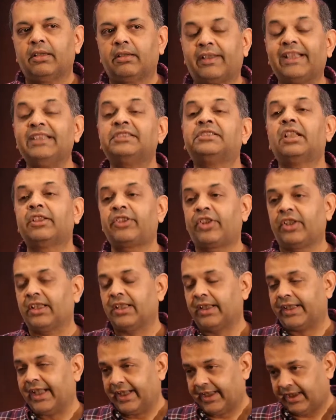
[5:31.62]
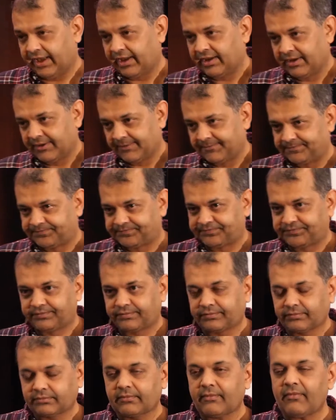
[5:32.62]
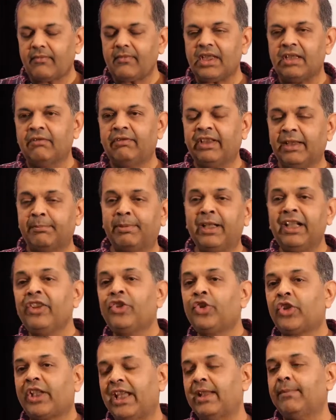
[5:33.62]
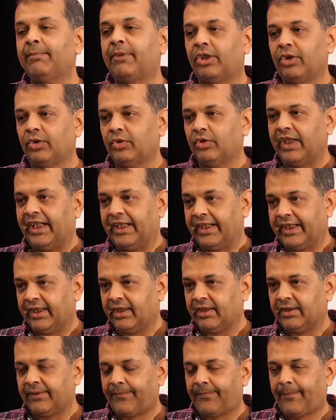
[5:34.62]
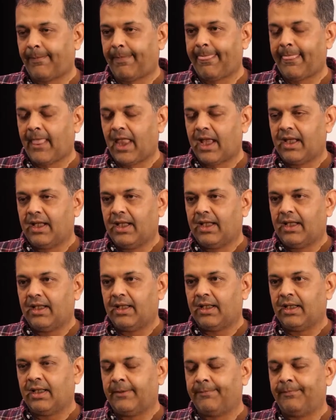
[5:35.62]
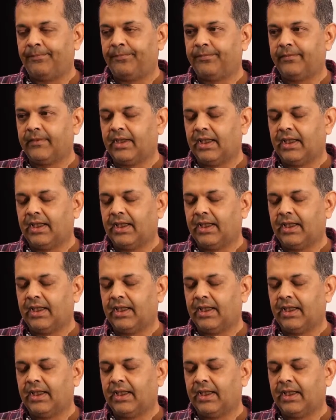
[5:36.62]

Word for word: researching the data. When the British came to India, um,